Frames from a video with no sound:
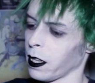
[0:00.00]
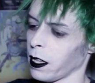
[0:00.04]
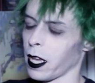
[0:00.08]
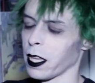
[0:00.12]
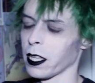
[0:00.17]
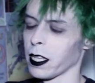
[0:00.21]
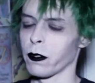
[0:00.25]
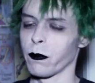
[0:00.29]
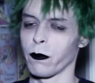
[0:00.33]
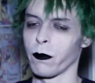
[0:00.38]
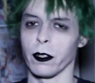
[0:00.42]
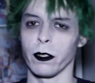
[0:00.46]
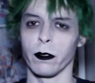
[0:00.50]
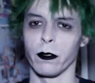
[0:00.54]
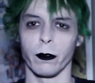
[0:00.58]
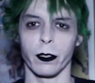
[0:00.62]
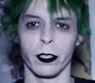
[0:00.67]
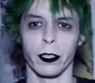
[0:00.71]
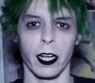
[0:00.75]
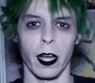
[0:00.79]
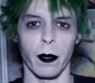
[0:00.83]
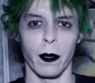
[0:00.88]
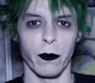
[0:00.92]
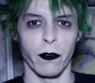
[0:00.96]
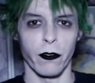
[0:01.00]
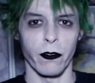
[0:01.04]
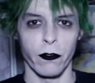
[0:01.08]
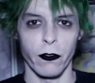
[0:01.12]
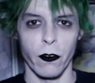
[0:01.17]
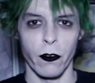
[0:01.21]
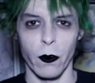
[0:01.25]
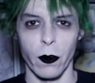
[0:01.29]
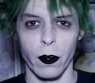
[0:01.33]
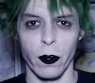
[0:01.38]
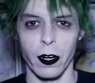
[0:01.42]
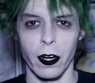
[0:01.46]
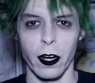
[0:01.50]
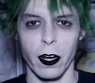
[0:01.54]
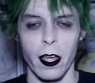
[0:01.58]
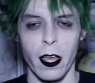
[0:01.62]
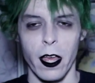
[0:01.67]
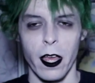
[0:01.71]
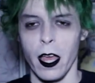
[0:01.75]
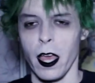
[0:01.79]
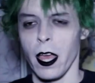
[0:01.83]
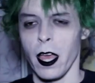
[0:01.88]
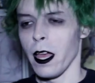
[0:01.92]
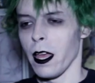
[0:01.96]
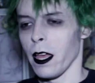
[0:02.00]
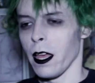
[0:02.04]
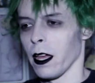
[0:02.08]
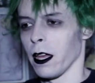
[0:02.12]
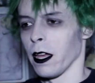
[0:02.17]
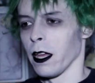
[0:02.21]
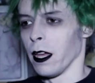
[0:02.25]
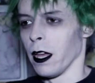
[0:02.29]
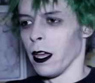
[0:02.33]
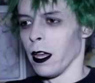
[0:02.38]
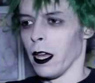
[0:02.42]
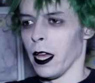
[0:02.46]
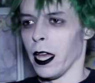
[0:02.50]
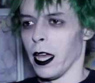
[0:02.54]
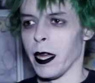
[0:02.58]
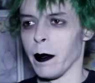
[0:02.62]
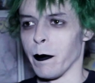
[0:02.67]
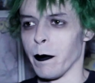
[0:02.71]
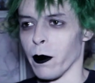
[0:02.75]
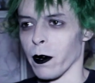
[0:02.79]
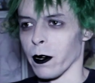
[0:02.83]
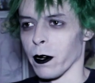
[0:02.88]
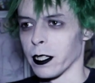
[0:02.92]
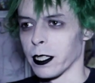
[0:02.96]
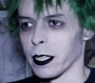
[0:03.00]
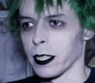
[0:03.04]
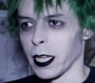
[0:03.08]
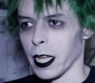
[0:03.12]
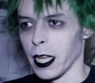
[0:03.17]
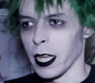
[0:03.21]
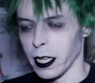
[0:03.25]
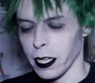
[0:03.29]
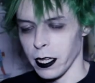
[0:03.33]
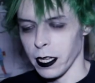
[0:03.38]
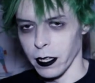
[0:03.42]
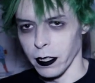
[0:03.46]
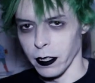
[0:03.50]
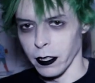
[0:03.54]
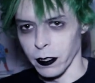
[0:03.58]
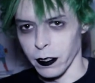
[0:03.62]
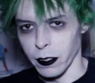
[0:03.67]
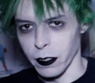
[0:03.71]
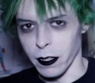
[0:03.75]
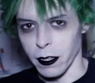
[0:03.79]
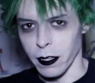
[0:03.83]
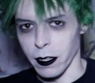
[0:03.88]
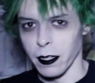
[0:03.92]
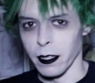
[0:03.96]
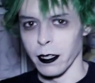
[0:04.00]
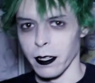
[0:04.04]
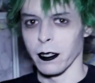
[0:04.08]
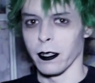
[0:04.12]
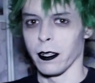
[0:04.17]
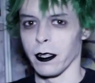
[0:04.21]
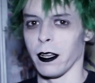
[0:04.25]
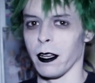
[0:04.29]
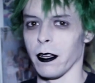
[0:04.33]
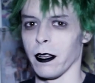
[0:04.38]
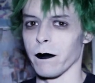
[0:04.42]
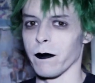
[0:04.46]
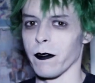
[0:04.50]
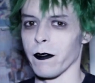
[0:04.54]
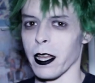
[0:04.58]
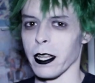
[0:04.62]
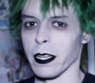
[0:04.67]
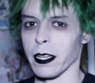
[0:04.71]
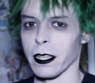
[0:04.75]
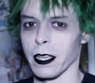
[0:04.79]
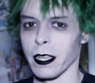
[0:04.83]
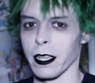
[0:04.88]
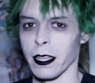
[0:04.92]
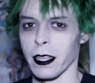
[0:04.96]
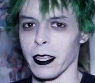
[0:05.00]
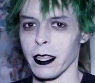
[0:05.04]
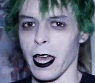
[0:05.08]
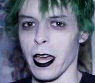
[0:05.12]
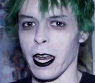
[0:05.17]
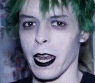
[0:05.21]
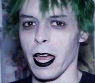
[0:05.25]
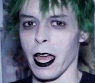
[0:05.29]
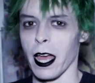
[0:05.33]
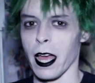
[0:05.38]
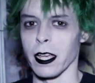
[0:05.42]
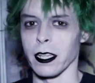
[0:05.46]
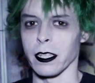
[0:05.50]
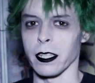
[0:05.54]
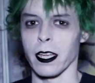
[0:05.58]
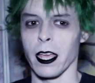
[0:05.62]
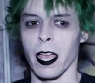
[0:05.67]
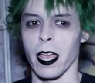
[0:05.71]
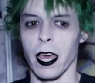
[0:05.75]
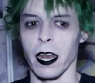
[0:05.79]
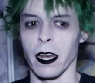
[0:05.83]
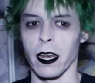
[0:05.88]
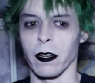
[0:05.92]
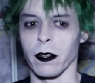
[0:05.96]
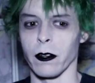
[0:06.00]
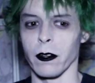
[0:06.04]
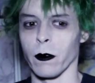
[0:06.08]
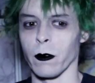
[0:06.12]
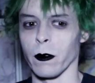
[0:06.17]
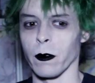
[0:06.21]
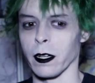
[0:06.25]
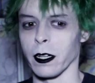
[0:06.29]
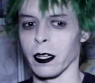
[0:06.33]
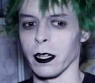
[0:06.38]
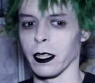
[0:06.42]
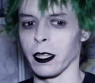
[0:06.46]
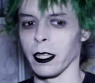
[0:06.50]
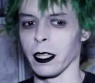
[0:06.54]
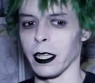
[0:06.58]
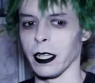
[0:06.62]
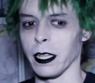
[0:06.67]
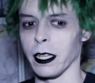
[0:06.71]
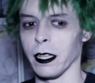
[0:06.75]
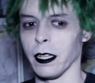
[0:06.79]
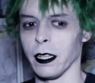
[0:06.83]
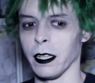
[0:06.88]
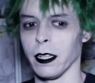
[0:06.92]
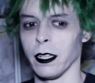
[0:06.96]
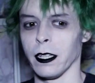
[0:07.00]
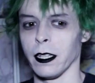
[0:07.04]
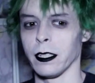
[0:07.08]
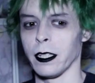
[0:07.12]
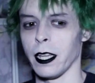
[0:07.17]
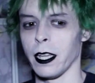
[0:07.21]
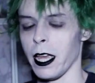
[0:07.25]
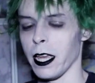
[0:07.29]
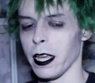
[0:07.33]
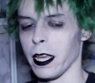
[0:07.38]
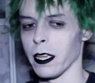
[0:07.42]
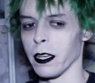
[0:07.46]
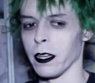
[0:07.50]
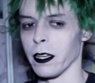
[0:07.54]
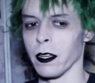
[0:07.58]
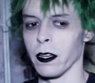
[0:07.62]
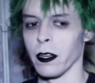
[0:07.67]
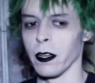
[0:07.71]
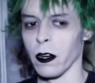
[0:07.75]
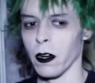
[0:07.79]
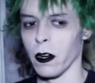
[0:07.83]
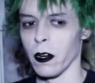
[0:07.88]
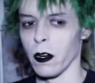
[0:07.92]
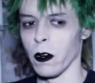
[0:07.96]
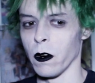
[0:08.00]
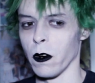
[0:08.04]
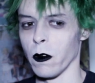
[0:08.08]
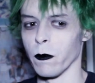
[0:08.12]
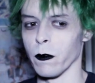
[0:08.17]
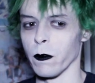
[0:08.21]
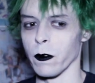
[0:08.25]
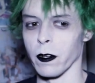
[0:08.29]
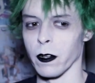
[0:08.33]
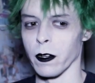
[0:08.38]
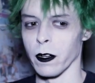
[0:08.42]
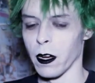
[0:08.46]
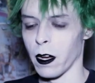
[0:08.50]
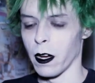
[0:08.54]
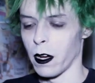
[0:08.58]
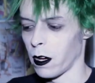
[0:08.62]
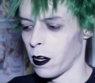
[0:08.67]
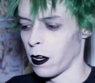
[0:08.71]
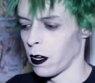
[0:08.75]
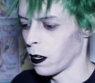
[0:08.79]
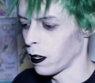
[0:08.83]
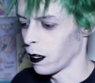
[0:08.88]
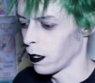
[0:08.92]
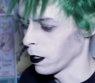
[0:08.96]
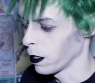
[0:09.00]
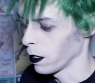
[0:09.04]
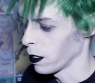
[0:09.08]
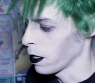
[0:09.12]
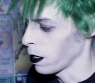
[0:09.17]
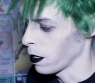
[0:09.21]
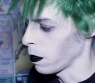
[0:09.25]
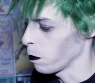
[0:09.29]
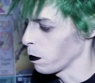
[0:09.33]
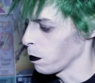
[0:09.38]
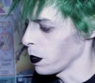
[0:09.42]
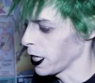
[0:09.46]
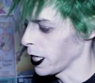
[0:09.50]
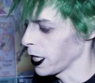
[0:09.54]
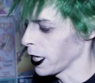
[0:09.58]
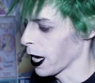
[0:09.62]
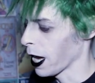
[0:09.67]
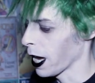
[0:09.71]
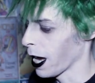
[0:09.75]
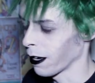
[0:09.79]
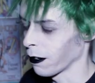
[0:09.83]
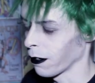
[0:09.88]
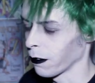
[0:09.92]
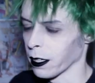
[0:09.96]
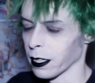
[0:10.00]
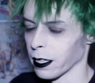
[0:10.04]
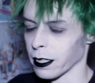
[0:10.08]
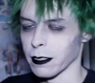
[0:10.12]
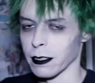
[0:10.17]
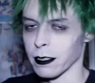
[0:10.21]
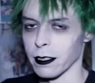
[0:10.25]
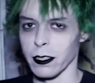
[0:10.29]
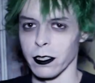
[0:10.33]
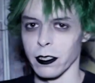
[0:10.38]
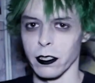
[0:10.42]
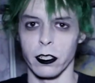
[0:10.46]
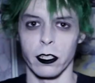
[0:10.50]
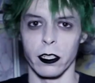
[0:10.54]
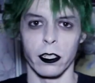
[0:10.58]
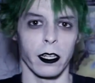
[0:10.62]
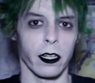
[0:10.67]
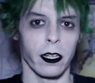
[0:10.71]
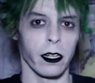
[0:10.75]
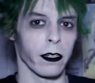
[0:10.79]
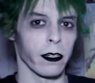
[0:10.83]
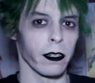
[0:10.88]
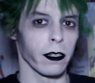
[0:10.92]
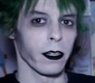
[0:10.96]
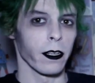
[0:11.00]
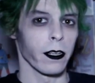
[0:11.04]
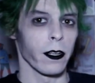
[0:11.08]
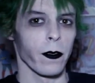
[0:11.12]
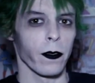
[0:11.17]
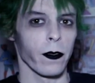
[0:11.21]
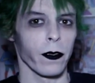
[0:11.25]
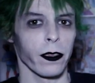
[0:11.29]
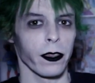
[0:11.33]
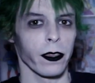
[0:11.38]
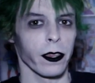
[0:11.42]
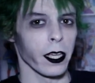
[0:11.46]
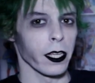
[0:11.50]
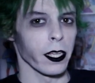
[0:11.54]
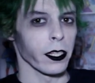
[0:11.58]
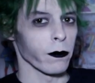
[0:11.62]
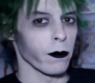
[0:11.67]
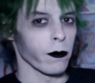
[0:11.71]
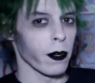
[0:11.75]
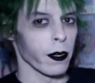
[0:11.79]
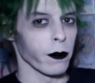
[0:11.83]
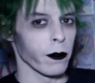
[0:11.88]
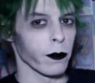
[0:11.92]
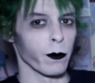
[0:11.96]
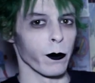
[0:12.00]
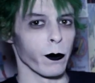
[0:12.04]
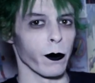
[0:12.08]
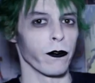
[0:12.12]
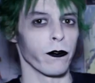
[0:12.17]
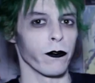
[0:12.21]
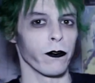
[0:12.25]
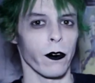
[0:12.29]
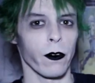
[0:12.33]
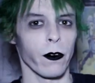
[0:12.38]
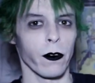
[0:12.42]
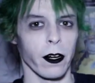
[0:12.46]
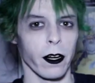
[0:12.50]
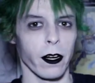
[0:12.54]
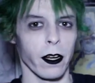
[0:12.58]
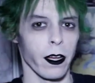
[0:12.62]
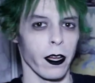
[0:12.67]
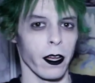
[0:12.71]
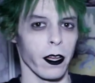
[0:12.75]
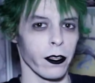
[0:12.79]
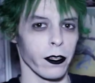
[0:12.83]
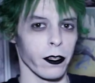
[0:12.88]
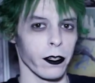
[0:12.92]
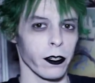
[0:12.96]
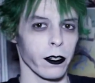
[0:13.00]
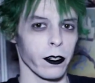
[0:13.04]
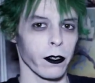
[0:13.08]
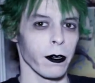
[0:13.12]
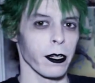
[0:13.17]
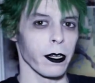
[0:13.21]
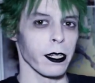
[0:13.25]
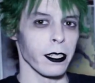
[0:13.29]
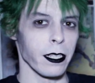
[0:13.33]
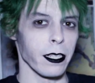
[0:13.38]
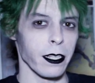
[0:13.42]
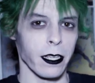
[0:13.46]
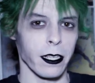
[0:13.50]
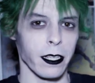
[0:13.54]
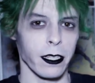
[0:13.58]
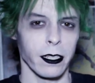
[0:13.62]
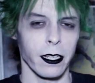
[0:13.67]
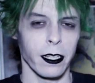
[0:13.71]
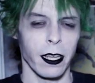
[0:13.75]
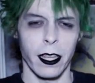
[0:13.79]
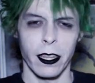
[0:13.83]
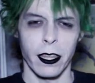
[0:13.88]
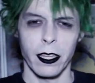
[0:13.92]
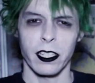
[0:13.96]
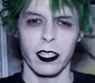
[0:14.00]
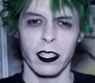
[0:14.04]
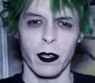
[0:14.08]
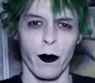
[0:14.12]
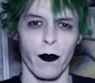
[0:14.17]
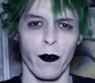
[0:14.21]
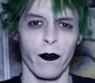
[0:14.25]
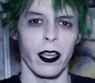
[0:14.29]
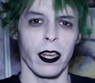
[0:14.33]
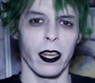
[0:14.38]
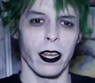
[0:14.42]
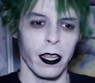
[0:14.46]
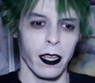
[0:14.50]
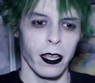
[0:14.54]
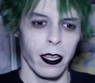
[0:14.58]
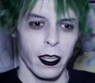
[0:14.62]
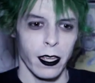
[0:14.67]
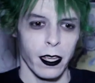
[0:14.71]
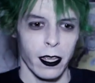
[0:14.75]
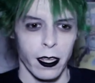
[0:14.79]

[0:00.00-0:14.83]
a lot of this footage was shot before a particular event that has categorically taken over all media outlets this year. That's right, it was before all the craziness. I think some of it